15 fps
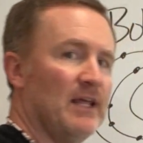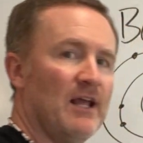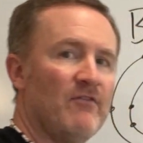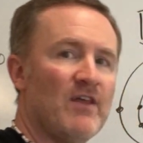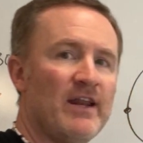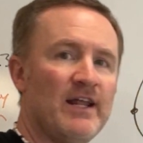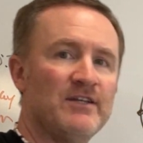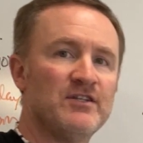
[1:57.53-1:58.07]
and
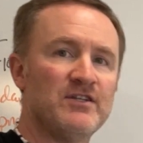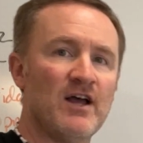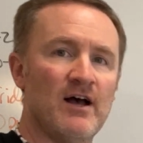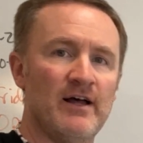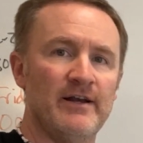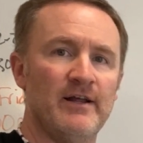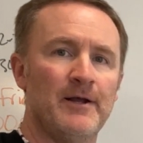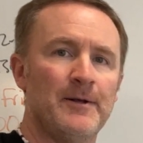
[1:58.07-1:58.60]
then it's
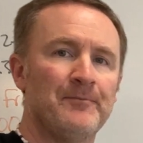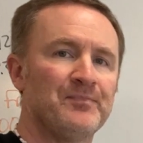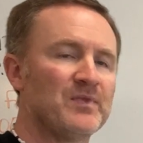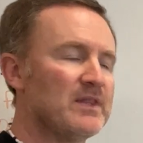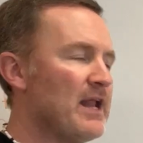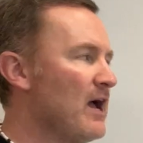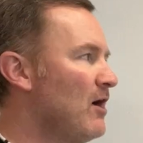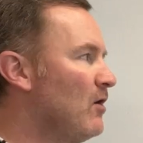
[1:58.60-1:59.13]
done.
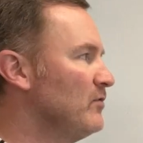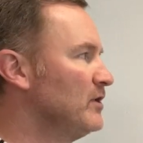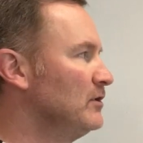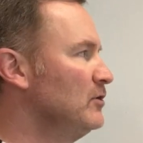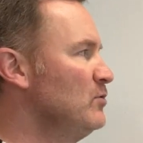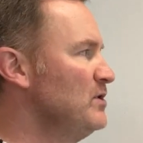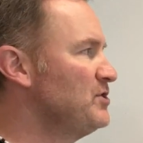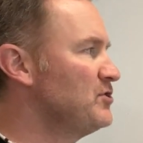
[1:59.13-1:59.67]
Now, the
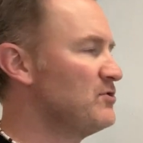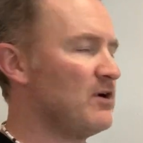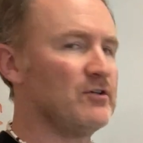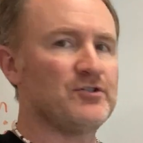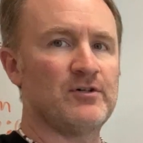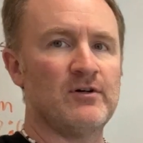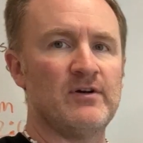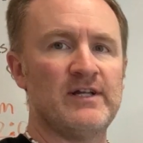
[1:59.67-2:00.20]
Lewis
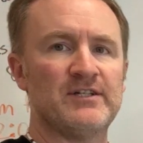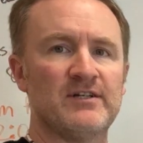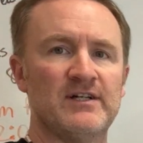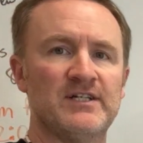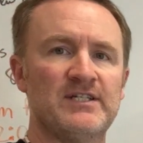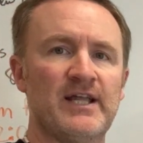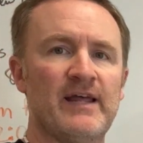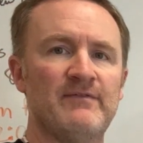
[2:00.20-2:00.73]
structure is going
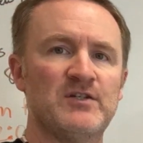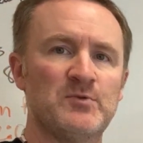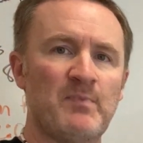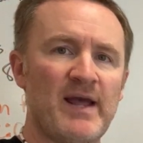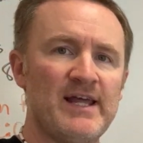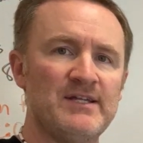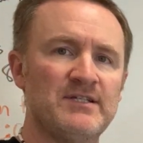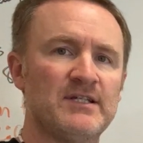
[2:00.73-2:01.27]
to save
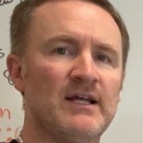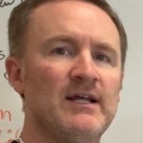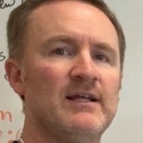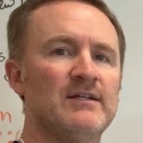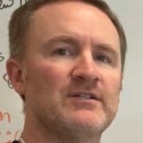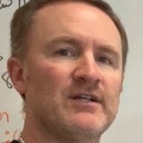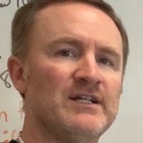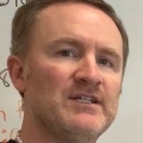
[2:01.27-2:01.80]
space.
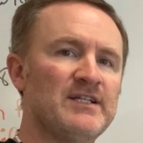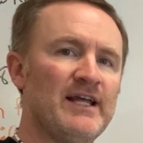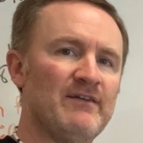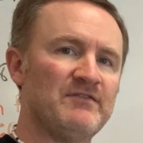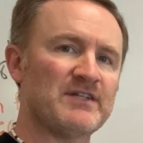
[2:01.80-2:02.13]
It's going to save